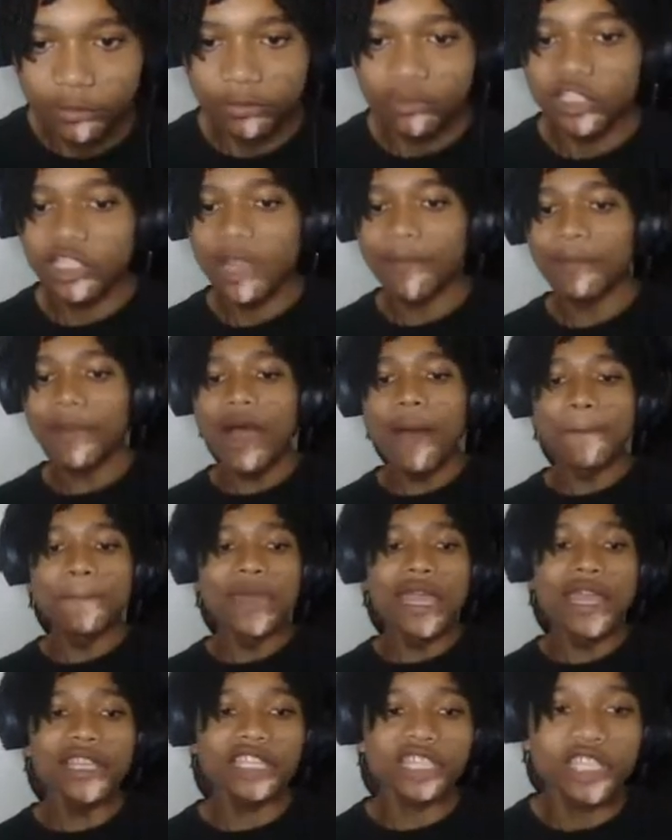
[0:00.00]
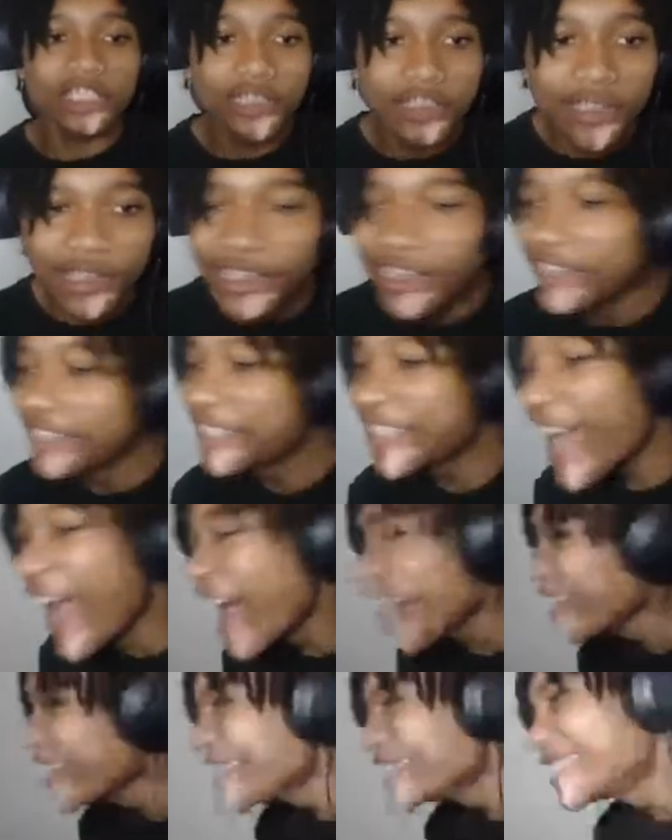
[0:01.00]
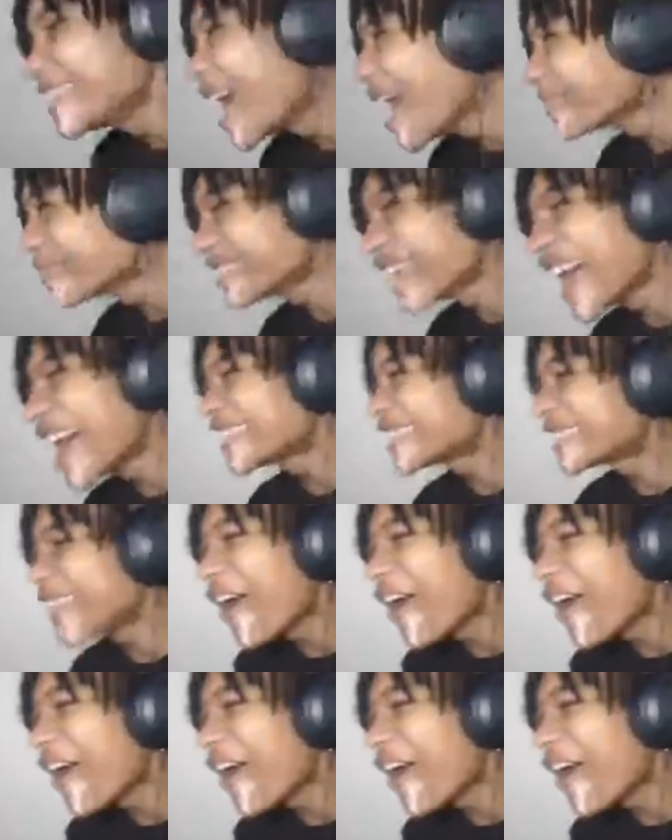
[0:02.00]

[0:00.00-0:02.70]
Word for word: Step up, bitch! China's outside